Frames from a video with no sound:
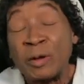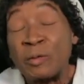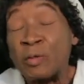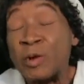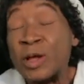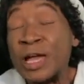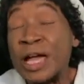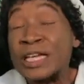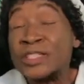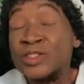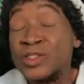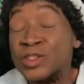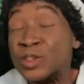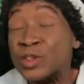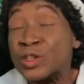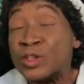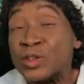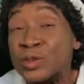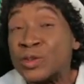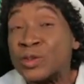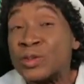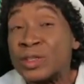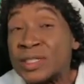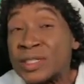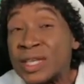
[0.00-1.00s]
And we ask you to
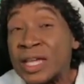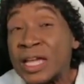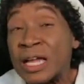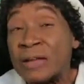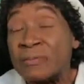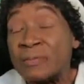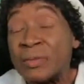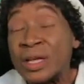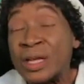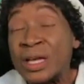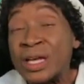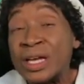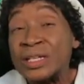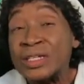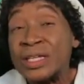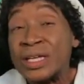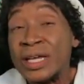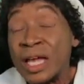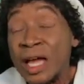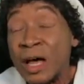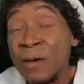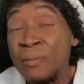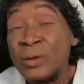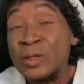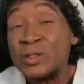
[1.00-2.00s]
do the same, to
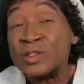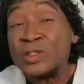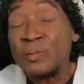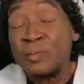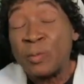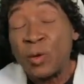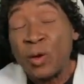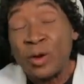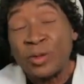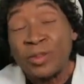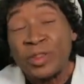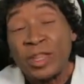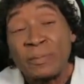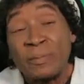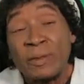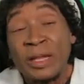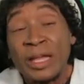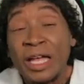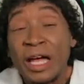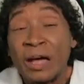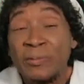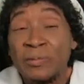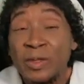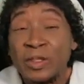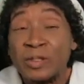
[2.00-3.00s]
help and support them and
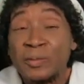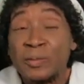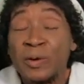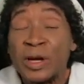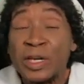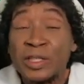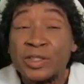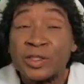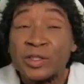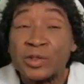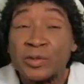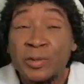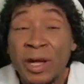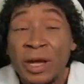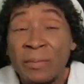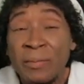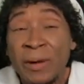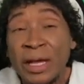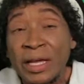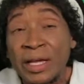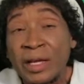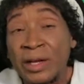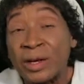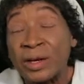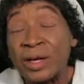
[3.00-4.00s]
help this precious
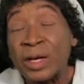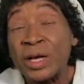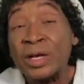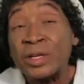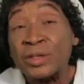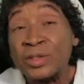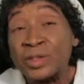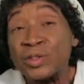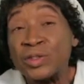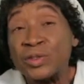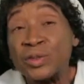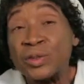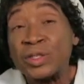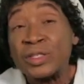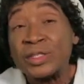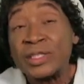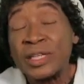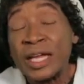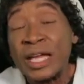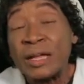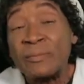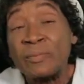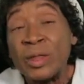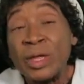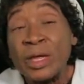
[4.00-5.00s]
rabbi here to do the
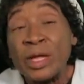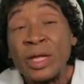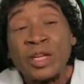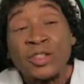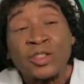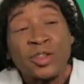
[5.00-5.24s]
same.